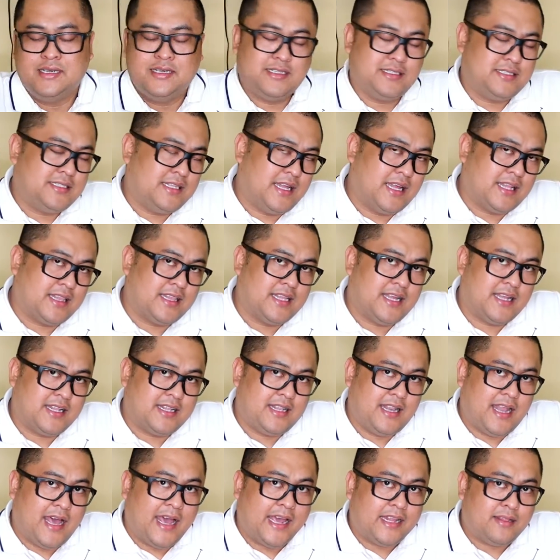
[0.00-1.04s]
It's not
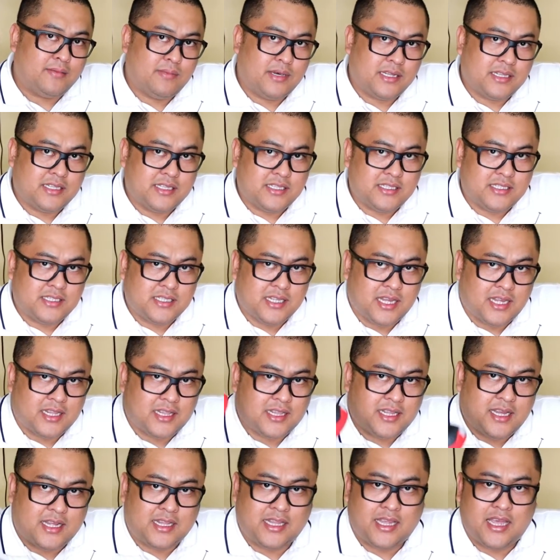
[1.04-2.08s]
that light, but it's
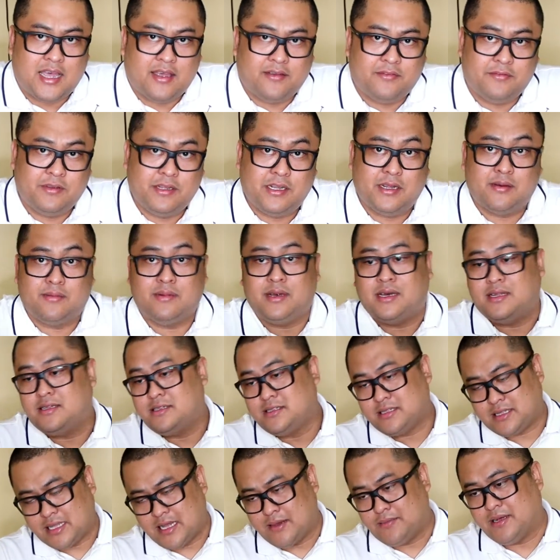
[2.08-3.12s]
not that heavy naman.
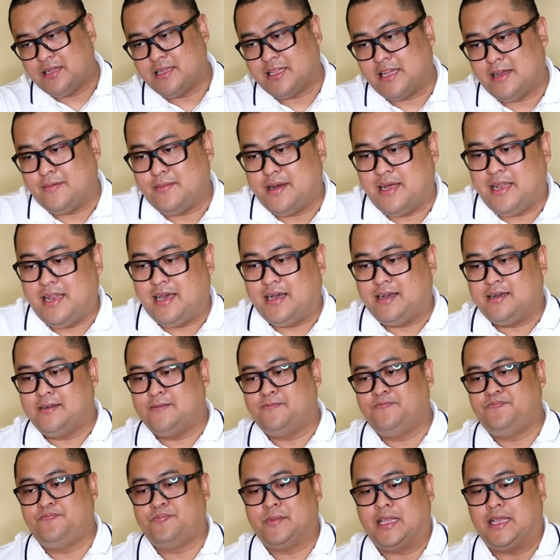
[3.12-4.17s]
Tamang-tama lang.
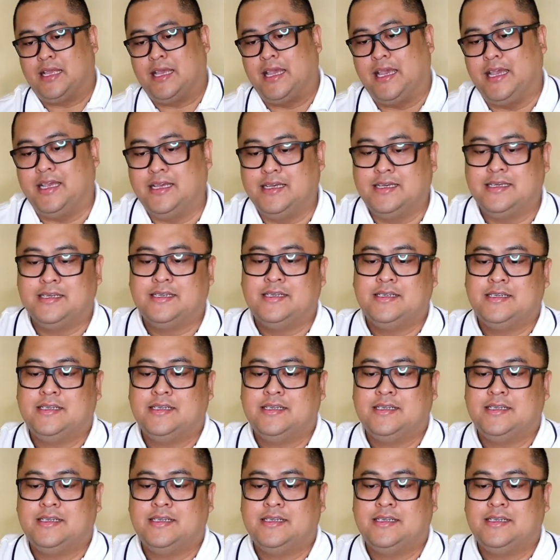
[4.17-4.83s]
Okay?